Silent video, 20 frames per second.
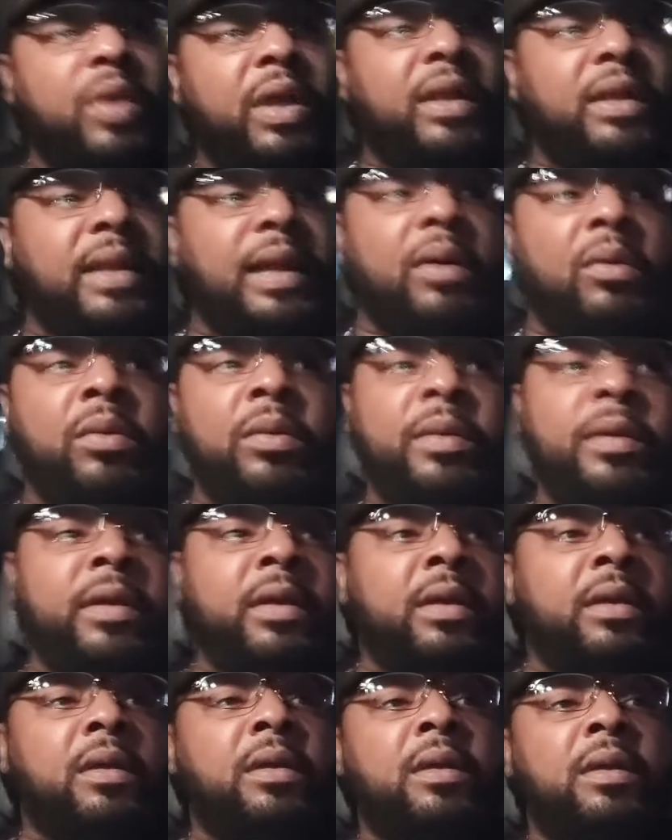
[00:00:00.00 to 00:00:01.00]
right now,
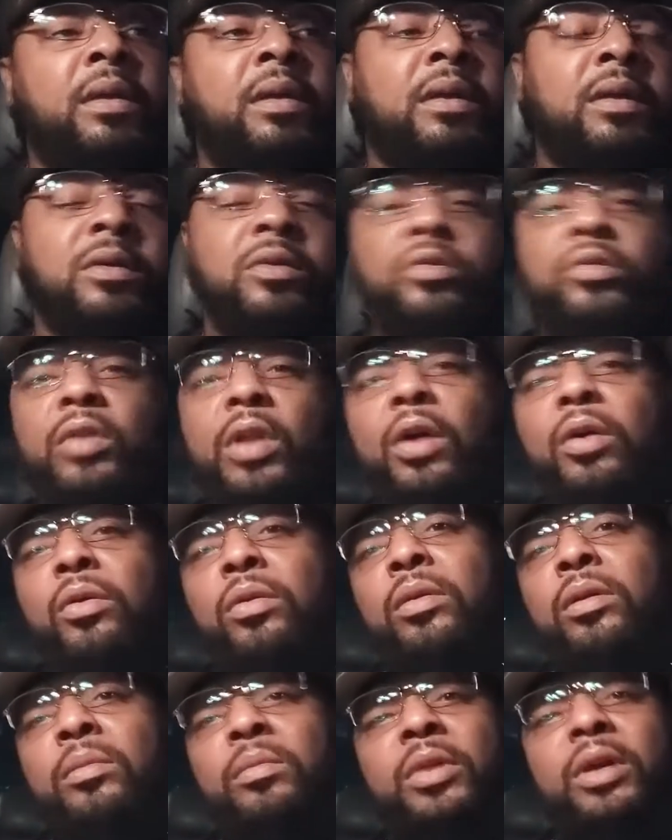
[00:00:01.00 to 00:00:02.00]
you
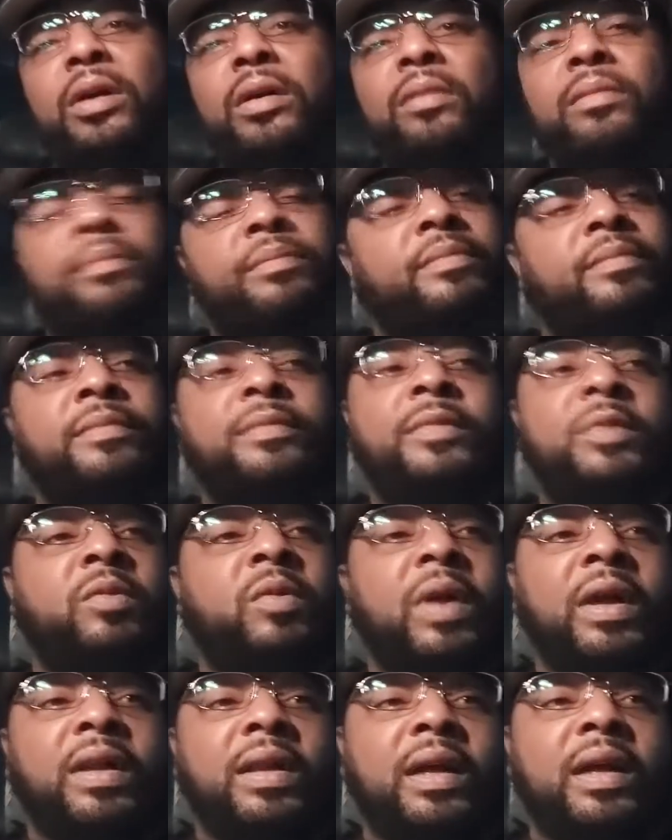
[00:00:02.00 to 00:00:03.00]
know, but
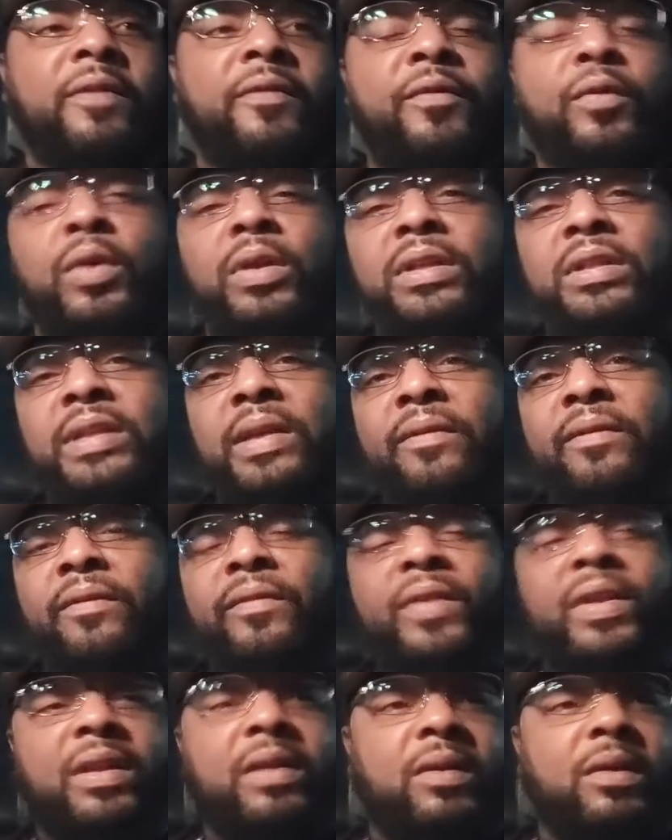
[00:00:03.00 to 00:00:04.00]
right now,
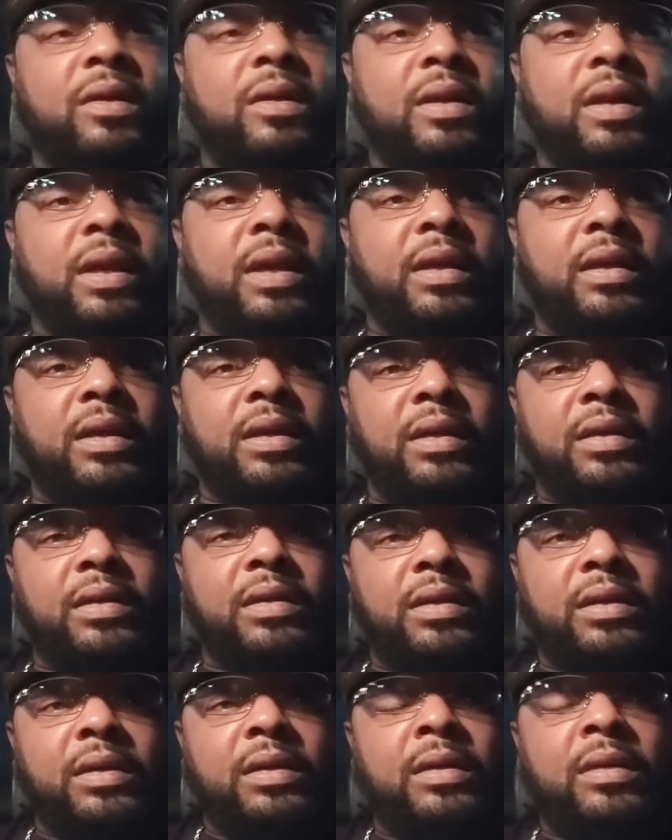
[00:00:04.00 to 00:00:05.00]
$47.50, dog, I ain't getting
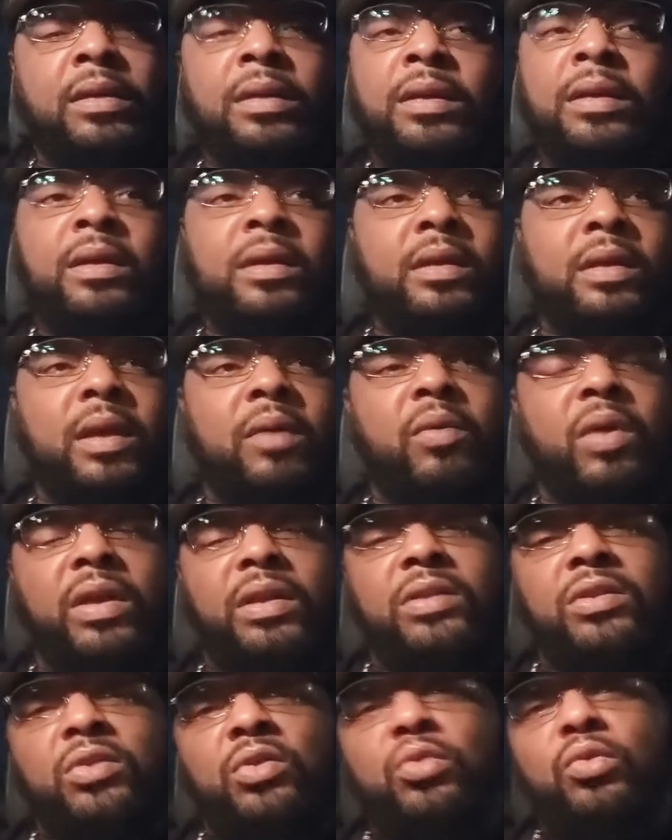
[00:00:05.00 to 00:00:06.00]
it done. Can't
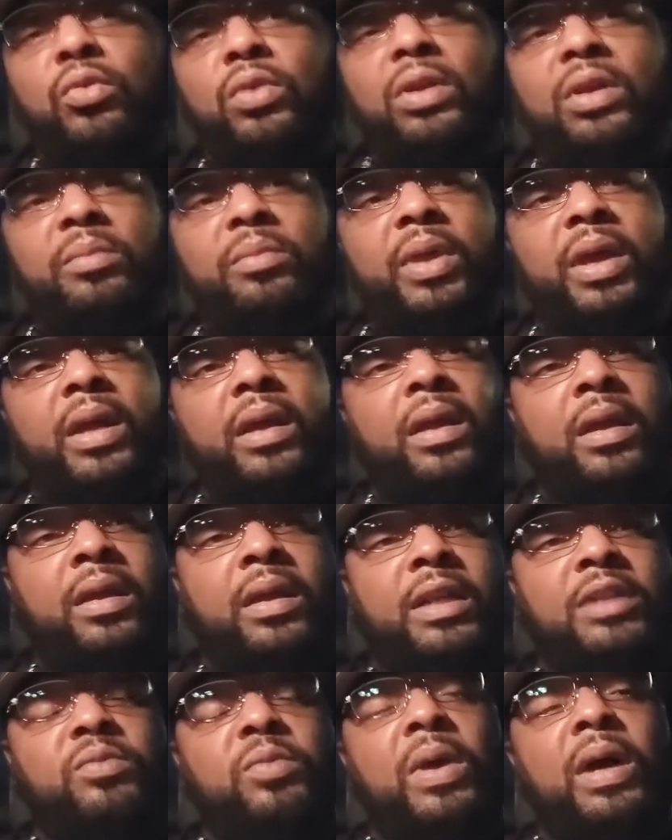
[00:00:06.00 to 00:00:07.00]
wait to school get back
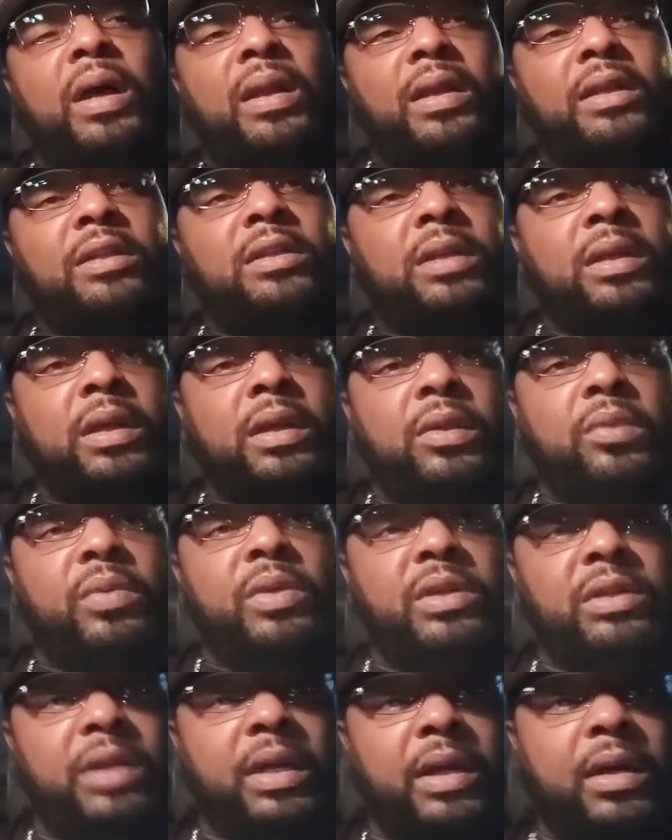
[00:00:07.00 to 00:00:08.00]
in. That's why, that's another
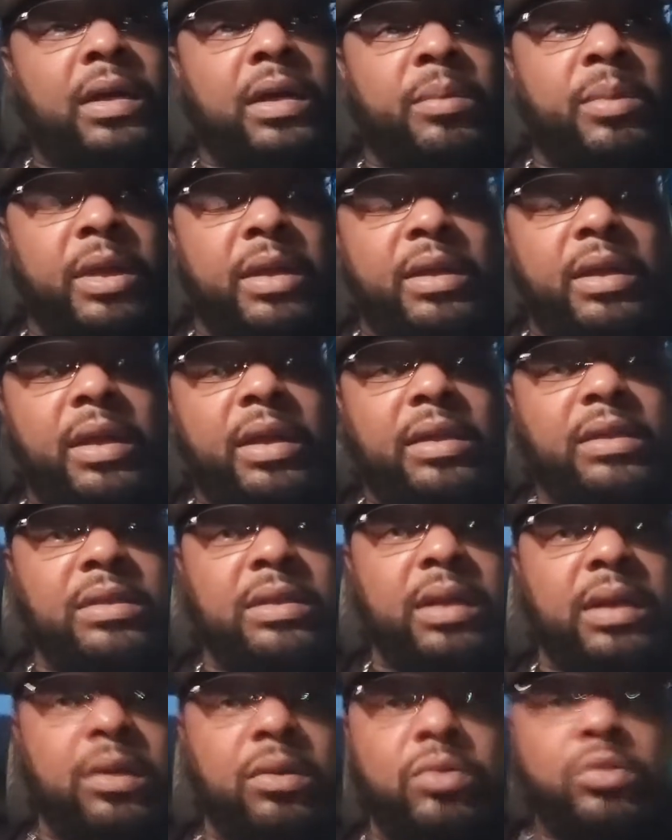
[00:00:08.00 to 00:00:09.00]
reason I cut my days
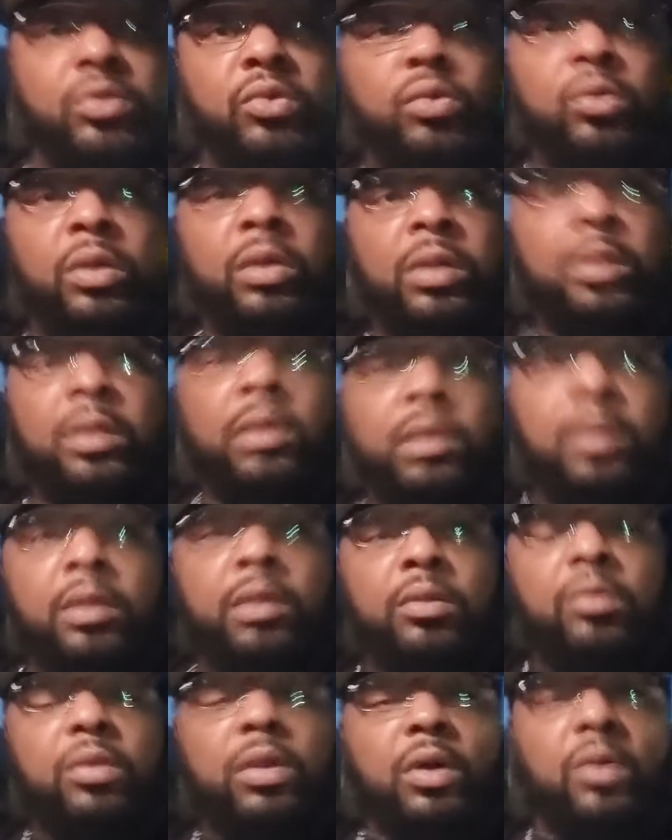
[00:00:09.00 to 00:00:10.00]
down to,
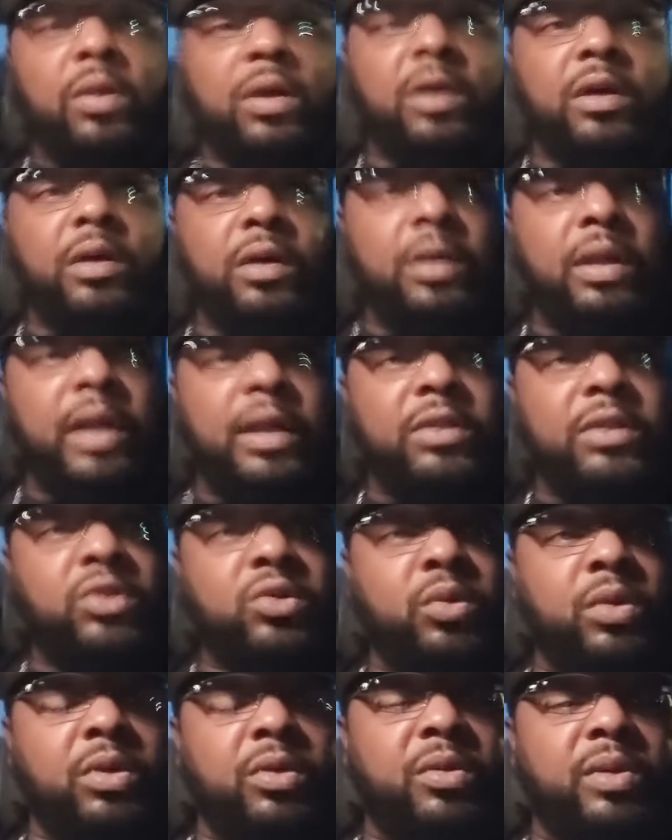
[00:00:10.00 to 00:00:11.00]
you know, to, like
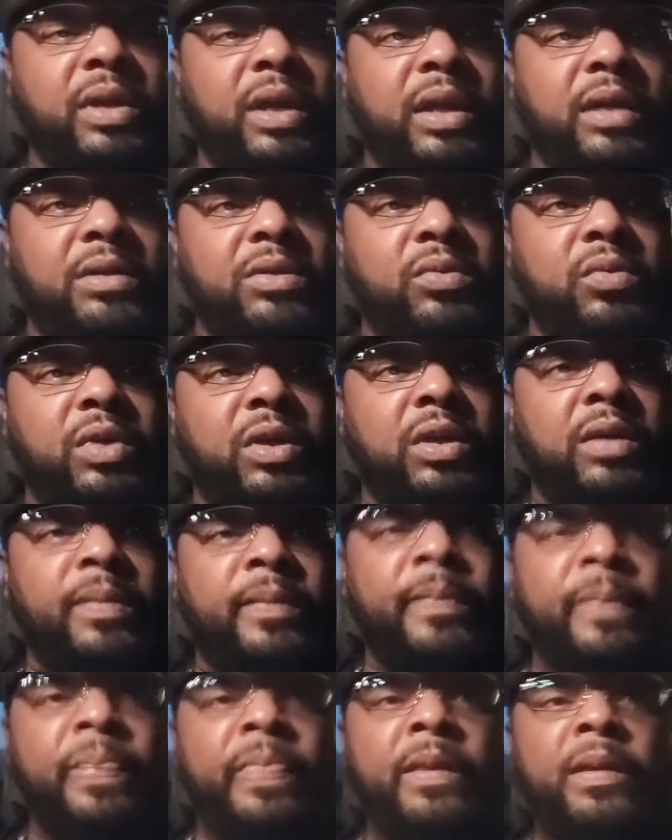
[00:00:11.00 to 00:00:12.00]
2 or 3 days a week,
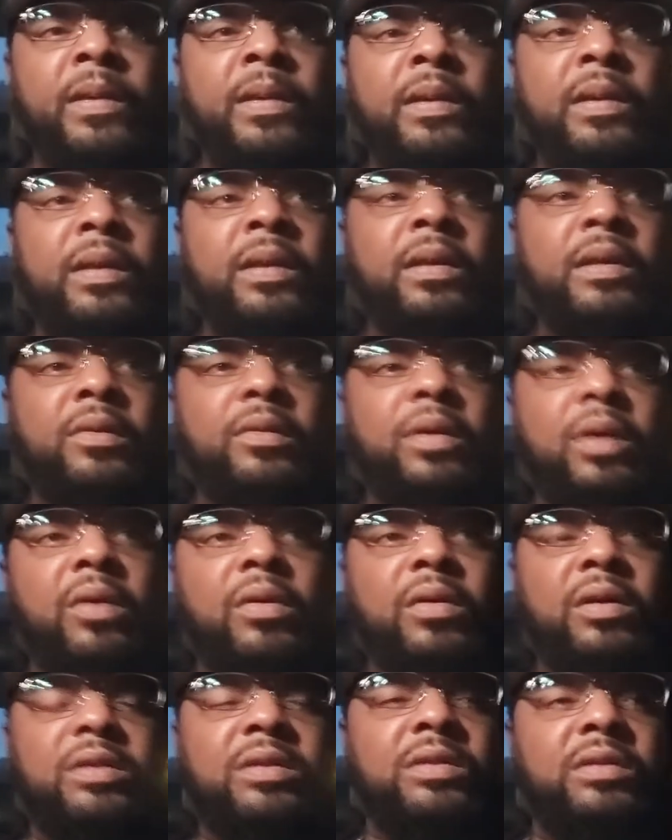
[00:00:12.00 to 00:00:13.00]
you
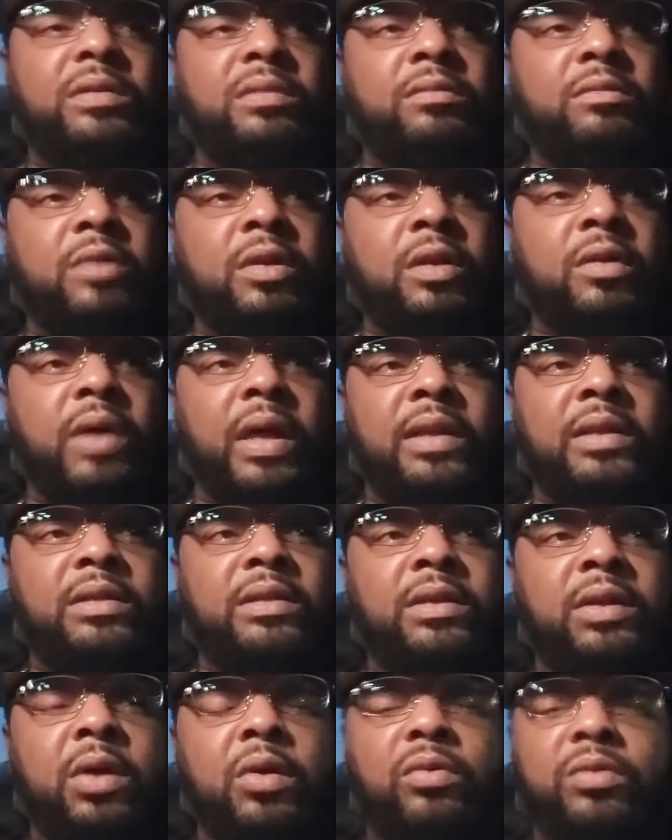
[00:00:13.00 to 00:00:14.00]
know, because, you know, I
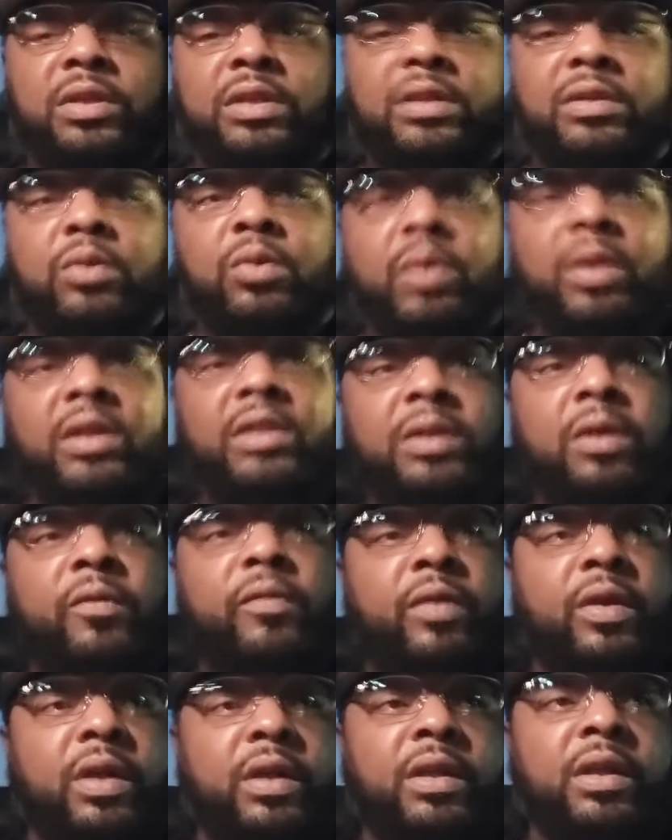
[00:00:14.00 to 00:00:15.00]
just know, just doing this
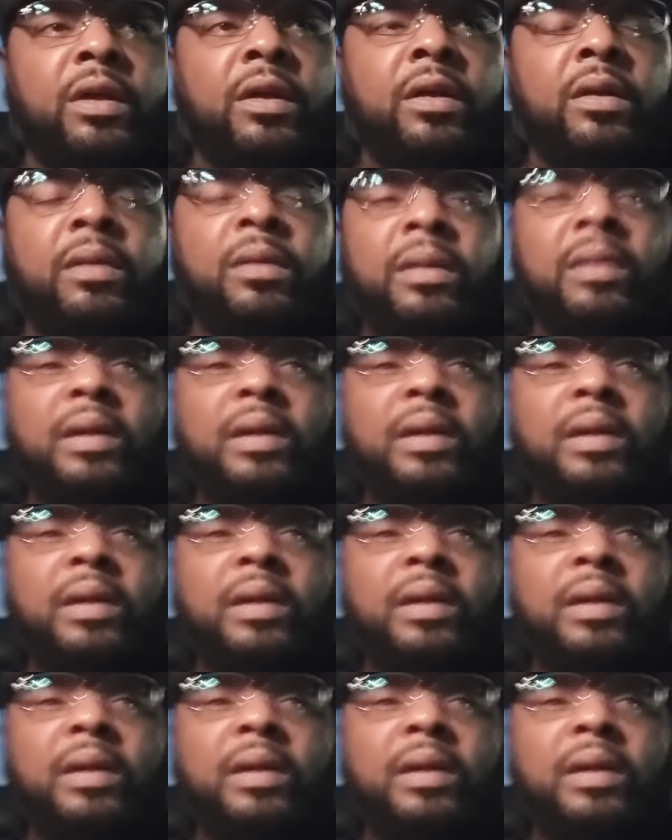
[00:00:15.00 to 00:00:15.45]
over a year,